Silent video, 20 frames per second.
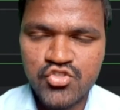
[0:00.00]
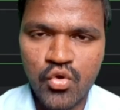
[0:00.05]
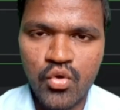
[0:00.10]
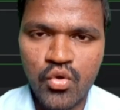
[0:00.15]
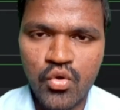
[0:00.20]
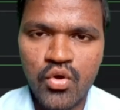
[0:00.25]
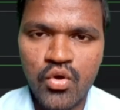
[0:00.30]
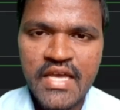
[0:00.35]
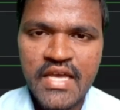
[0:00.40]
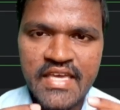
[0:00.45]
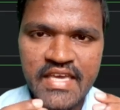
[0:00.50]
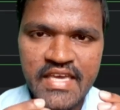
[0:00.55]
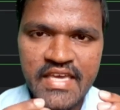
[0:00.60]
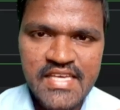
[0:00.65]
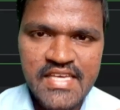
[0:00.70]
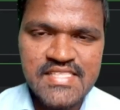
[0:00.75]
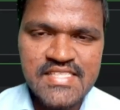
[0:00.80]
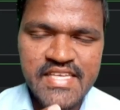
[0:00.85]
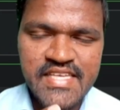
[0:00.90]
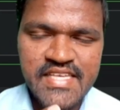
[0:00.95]
So
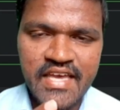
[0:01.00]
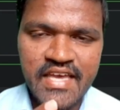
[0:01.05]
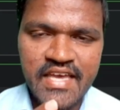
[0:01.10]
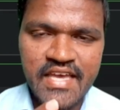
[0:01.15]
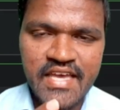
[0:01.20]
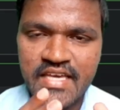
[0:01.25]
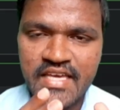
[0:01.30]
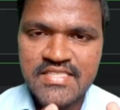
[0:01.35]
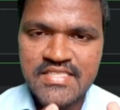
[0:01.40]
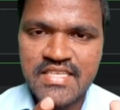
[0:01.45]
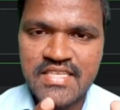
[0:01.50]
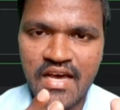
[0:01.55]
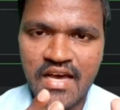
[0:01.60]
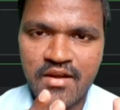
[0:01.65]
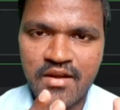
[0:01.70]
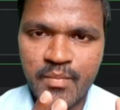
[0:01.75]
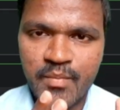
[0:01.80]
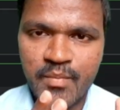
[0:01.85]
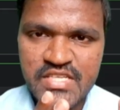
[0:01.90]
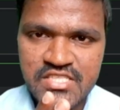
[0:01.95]
keys
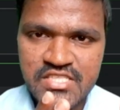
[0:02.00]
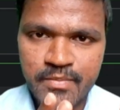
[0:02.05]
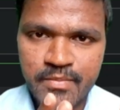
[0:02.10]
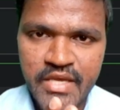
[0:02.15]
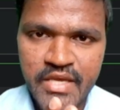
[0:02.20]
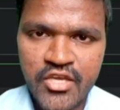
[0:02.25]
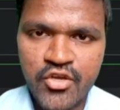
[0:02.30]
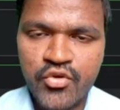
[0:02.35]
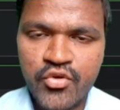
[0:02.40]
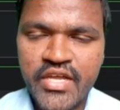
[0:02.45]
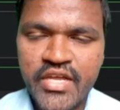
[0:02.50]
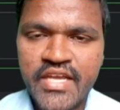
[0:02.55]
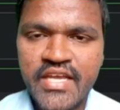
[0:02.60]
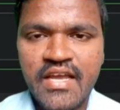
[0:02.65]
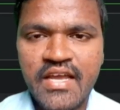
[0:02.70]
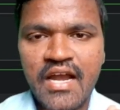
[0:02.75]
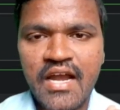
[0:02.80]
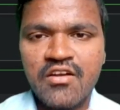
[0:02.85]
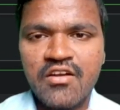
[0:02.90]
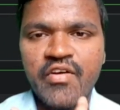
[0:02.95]
are must be
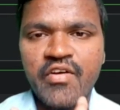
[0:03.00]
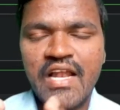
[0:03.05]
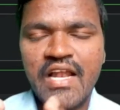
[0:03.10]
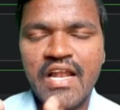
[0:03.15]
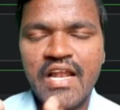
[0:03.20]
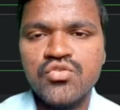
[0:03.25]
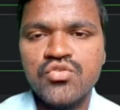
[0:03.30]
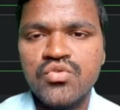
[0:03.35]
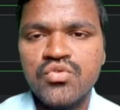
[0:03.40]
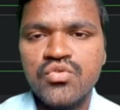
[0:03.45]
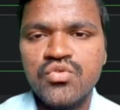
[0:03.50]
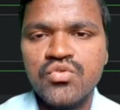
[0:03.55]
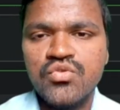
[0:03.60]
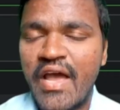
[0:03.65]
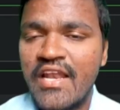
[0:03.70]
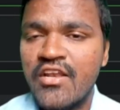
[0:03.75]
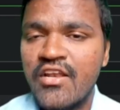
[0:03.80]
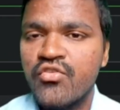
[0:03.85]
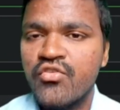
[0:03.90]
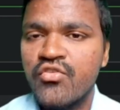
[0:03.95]
unique and
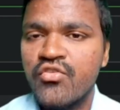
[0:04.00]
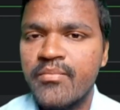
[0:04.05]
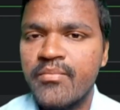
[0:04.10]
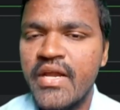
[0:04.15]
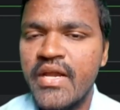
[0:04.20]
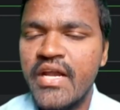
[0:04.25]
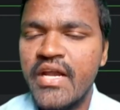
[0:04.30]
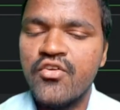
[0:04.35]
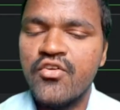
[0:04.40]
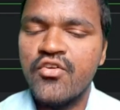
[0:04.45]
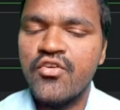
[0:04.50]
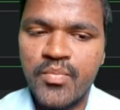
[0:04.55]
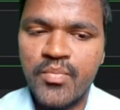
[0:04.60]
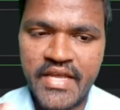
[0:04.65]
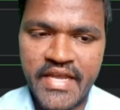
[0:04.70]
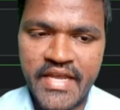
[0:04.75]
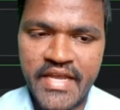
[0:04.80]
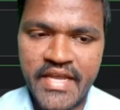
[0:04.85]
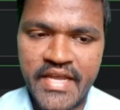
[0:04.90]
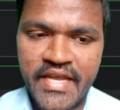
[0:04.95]
value can be
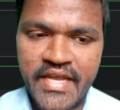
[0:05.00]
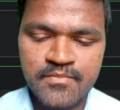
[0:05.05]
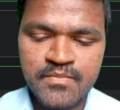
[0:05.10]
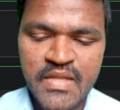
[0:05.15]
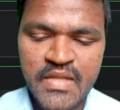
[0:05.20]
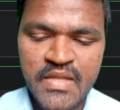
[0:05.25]
duplicated.